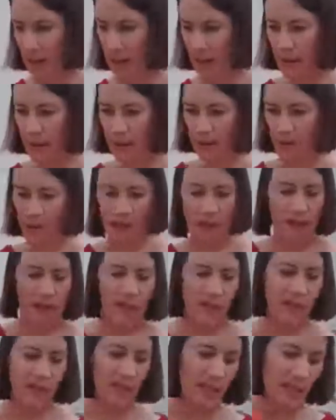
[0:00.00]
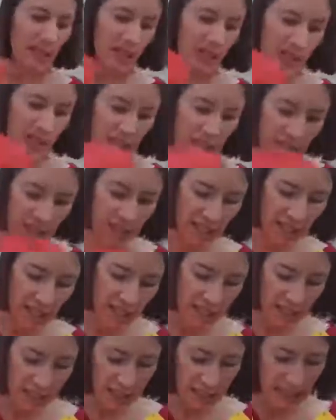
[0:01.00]
Am I right in thinking she
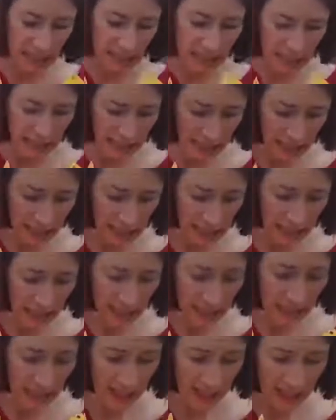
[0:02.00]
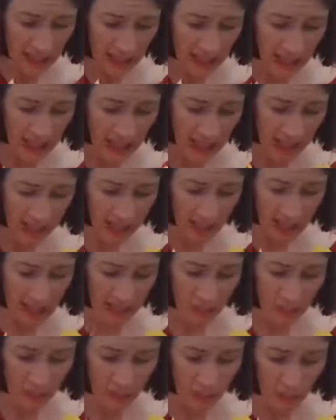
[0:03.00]
is, she
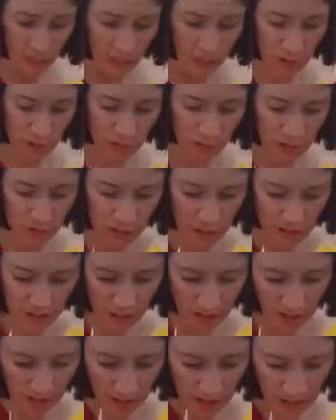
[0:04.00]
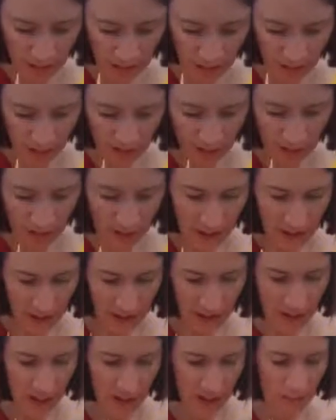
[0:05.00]
94? I
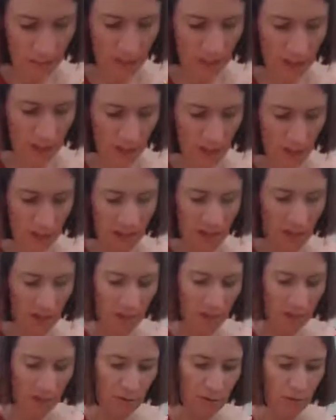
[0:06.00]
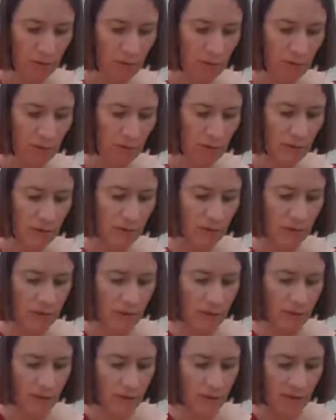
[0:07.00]
think she might be 94.
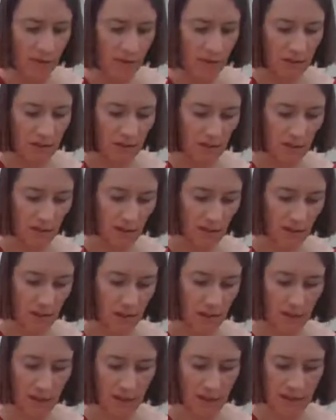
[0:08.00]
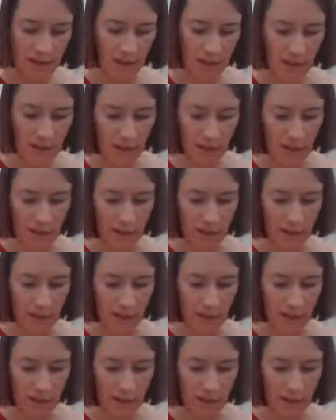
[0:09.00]
Very impressive.